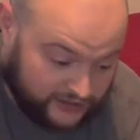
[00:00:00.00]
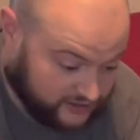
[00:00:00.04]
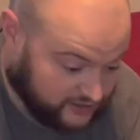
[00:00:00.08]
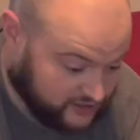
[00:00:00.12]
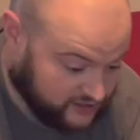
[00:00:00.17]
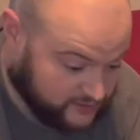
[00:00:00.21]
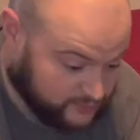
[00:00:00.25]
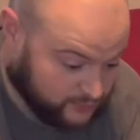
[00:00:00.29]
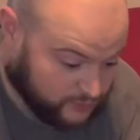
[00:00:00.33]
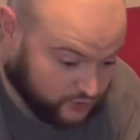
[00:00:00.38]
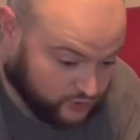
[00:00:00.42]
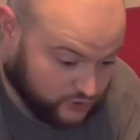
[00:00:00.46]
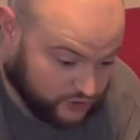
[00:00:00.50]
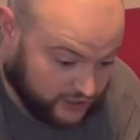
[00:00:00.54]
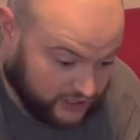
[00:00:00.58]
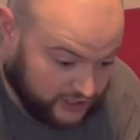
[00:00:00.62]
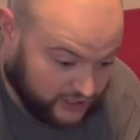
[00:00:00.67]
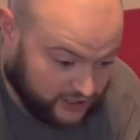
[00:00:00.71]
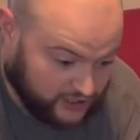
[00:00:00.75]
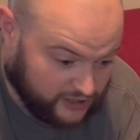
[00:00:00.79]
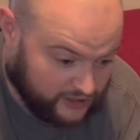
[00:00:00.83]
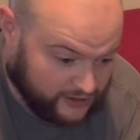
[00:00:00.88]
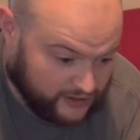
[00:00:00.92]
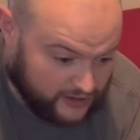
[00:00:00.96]
this
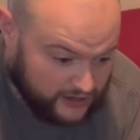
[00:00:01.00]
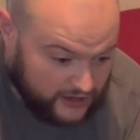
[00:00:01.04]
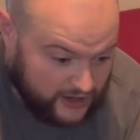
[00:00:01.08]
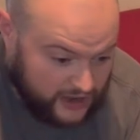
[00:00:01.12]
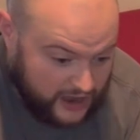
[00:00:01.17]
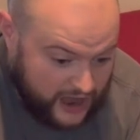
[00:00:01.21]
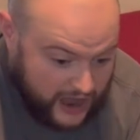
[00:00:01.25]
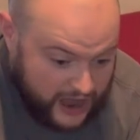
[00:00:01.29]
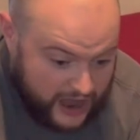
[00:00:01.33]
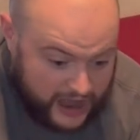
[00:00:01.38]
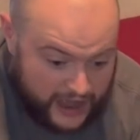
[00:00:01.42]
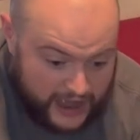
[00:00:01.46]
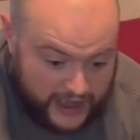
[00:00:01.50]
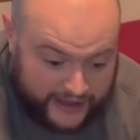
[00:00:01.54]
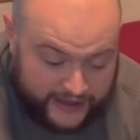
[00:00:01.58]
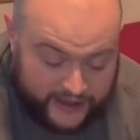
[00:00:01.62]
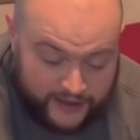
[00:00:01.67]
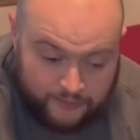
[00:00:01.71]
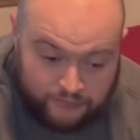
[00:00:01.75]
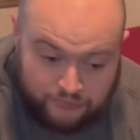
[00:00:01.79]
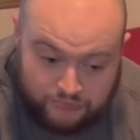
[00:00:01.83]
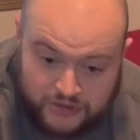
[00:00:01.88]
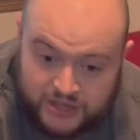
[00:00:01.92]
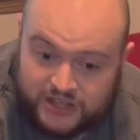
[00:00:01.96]
machine, I
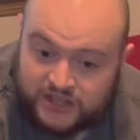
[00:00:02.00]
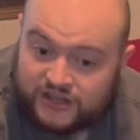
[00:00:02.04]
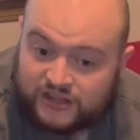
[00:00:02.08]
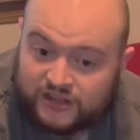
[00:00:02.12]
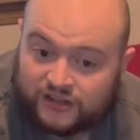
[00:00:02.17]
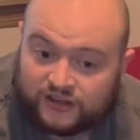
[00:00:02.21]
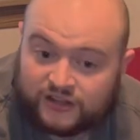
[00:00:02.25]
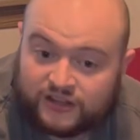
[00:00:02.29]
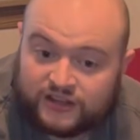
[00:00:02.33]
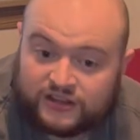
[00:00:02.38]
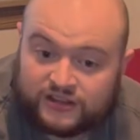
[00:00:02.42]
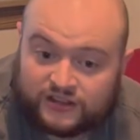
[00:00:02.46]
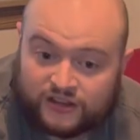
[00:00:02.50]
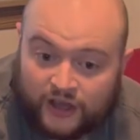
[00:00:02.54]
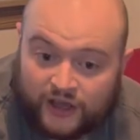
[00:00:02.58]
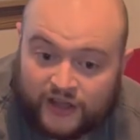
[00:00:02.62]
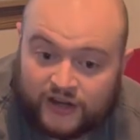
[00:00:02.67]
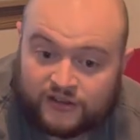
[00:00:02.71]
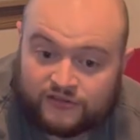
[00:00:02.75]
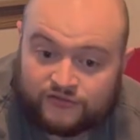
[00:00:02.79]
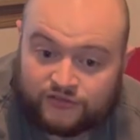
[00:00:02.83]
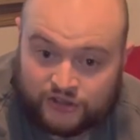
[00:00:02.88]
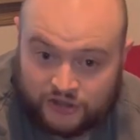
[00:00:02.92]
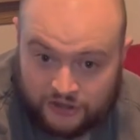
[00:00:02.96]
immediately thought
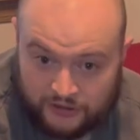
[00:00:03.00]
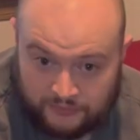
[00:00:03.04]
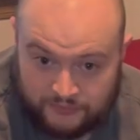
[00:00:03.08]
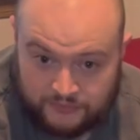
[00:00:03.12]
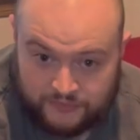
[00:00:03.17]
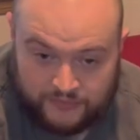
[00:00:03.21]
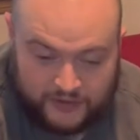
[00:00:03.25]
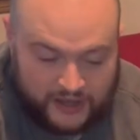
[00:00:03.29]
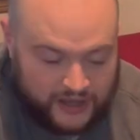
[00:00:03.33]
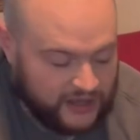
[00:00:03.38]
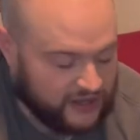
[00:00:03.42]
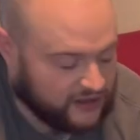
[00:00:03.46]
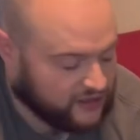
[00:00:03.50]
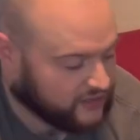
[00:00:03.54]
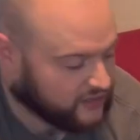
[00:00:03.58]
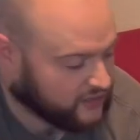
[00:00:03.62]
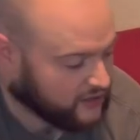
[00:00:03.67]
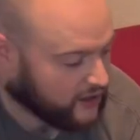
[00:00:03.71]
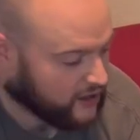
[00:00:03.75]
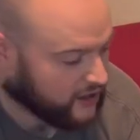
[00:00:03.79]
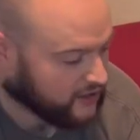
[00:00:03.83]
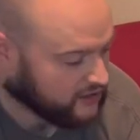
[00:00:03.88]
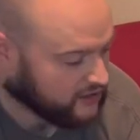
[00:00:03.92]
of him and thought,